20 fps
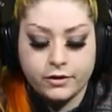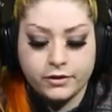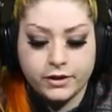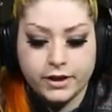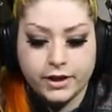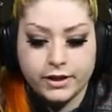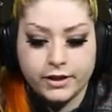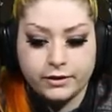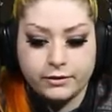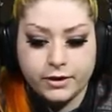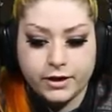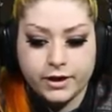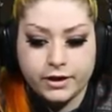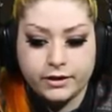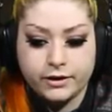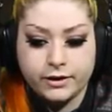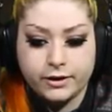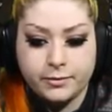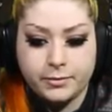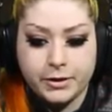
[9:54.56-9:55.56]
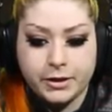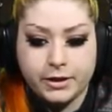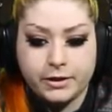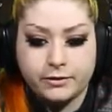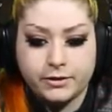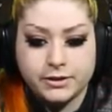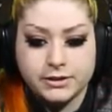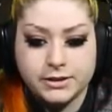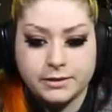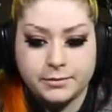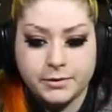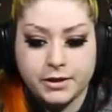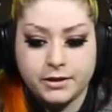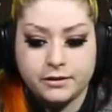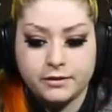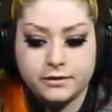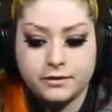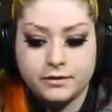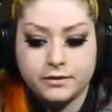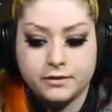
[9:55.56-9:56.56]
throw the other one under the pillow or
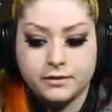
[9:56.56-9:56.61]
something.